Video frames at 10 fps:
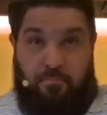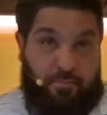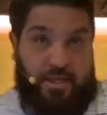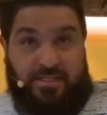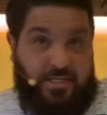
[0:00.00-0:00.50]

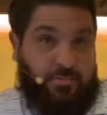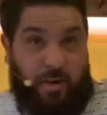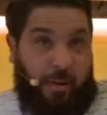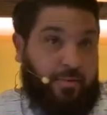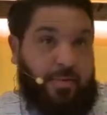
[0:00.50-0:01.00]
This is
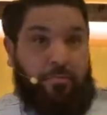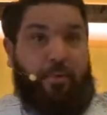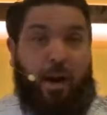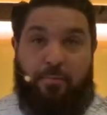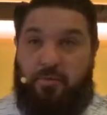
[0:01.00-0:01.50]
probably
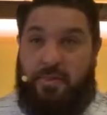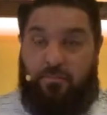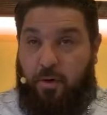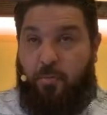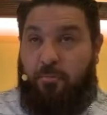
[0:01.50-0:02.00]
properly
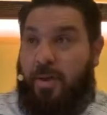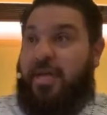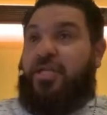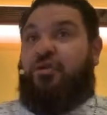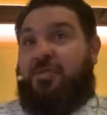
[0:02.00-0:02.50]
what
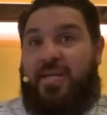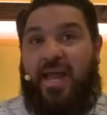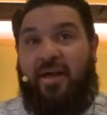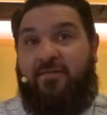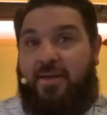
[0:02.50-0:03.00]
many Jews did
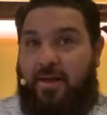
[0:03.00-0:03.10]
have.